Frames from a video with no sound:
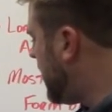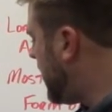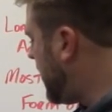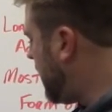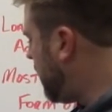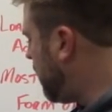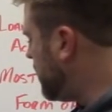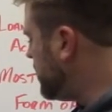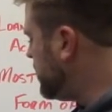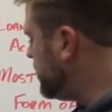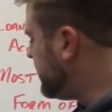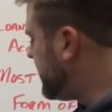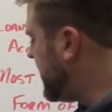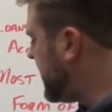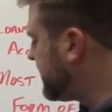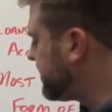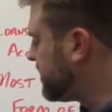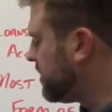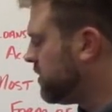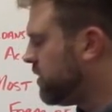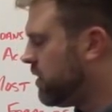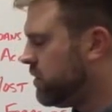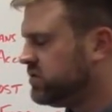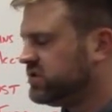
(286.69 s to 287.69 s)
when you
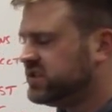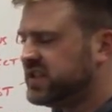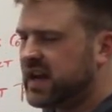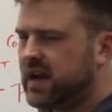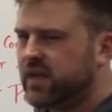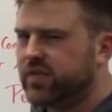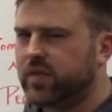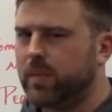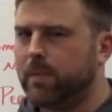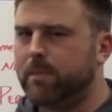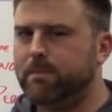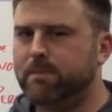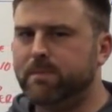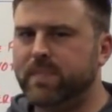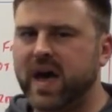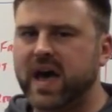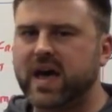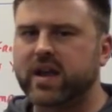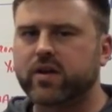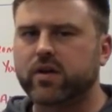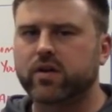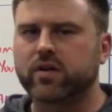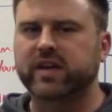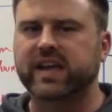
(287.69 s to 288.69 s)
take the loans out, the
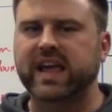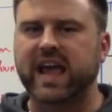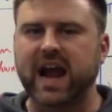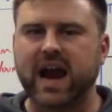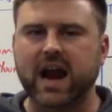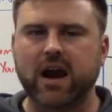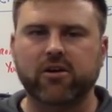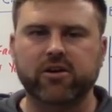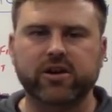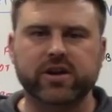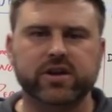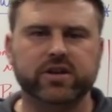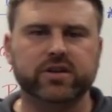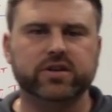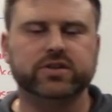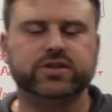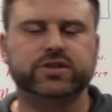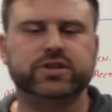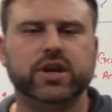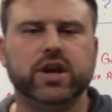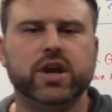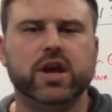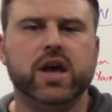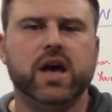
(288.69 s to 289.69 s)
better
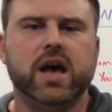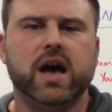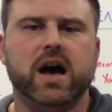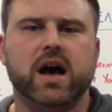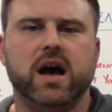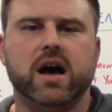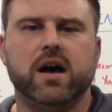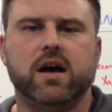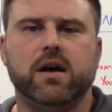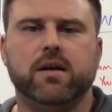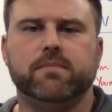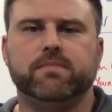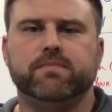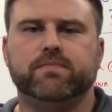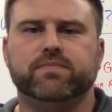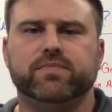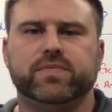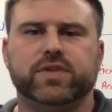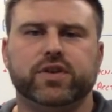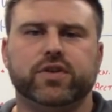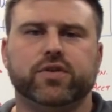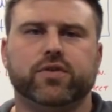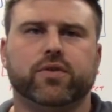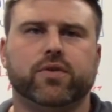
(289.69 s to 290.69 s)
carriers,
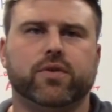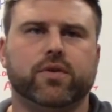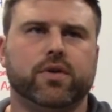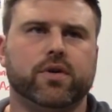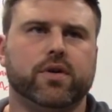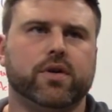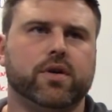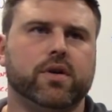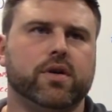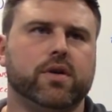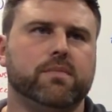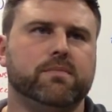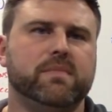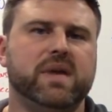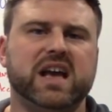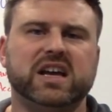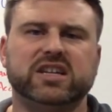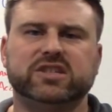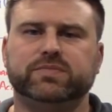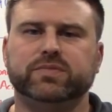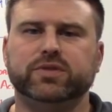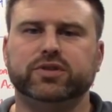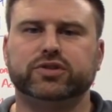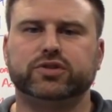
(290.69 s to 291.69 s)
your
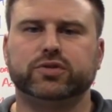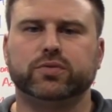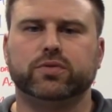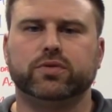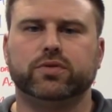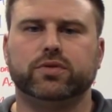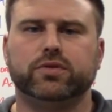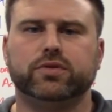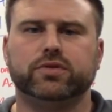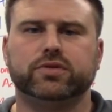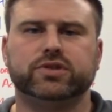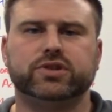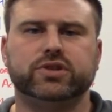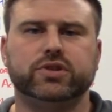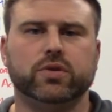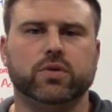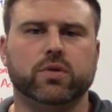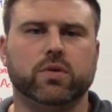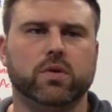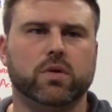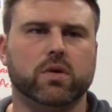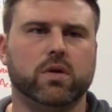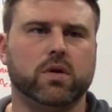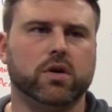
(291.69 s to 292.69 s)
Mass Mutuals,
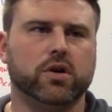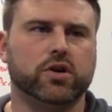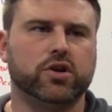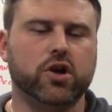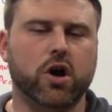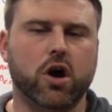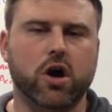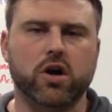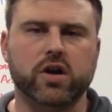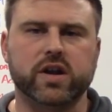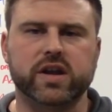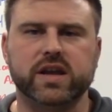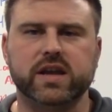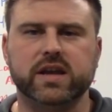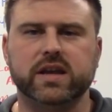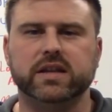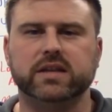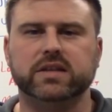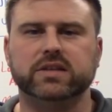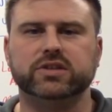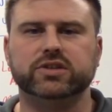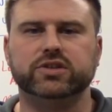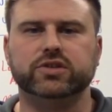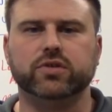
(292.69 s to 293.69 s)
your
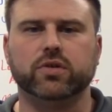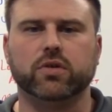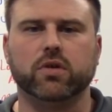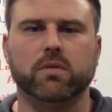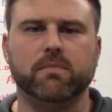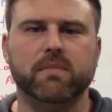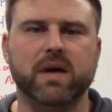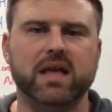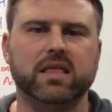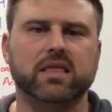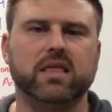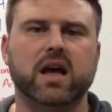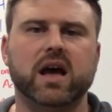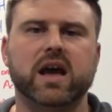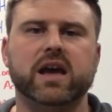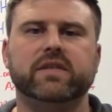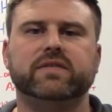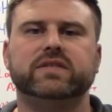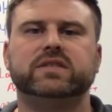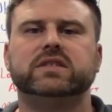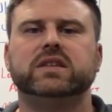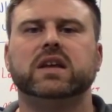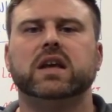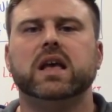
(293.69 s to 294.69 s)
Guardians, your
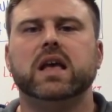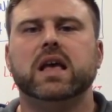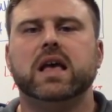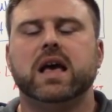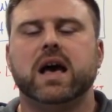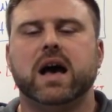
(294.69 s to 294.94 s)
MetLifes,